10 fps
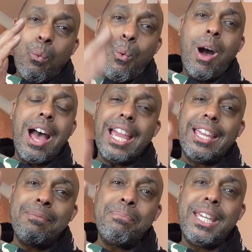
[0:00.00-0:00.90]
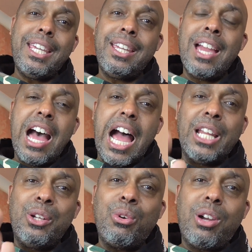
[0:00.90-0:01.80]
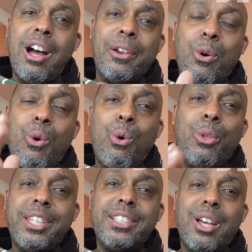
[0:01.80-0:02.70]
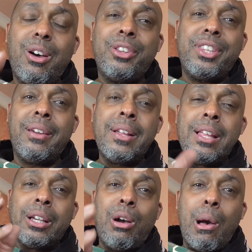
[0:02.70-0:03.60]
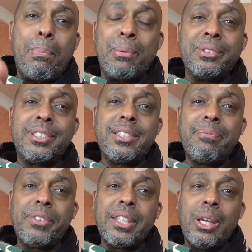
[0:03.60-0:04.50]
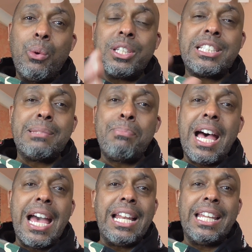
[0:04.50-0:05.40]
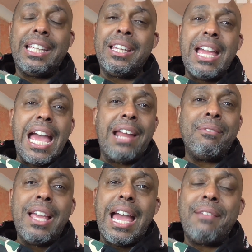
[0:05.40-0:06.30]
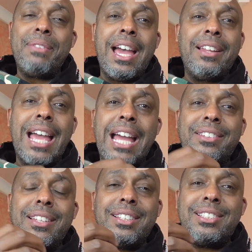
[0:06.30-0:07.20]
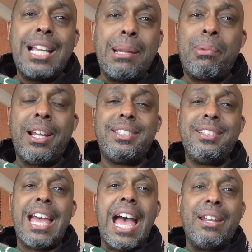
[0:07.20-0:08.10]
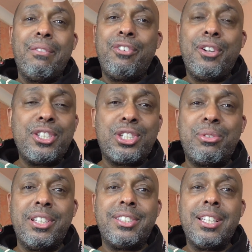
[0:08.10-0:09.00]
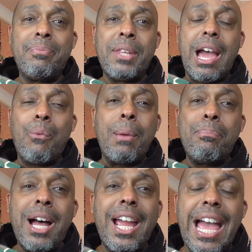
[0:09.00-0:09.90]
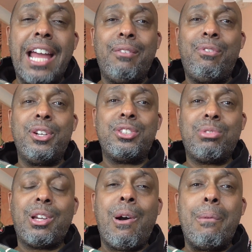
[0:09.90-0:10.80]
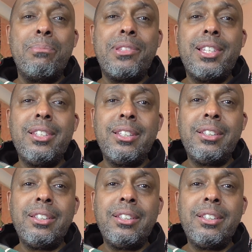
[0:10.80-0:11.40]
Why me? I look on all these other couples who are smiling and celebrating their anniversaries. And when my anniversary comes,